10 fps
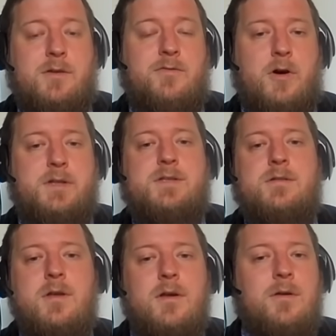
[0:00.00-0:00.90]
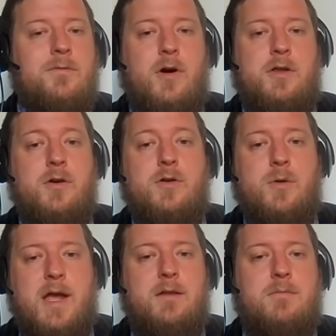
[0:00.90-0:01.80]
of course, for
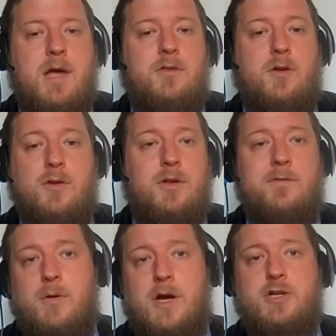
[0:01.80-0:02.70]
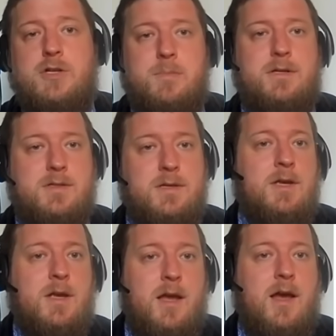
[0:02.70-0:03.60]
Ukraine, and not only for Russia, but
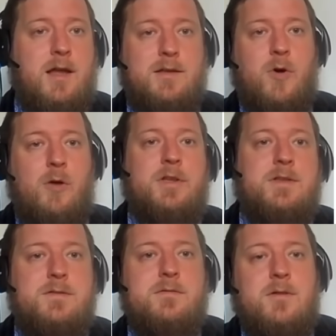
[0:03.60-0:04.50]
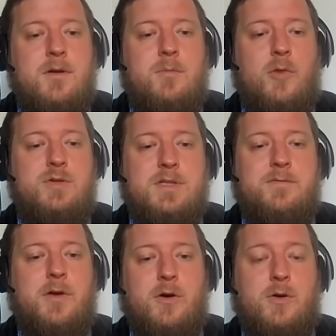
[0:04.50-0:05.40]
at the moment, mostly
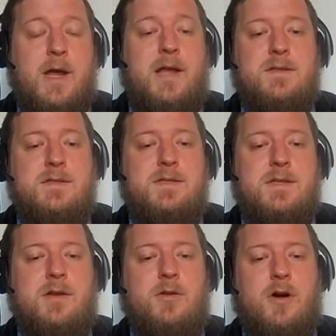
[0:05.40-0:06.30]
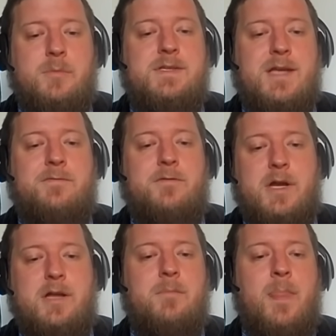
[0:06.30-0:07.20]
for Ukraine, this is an enormous suffering,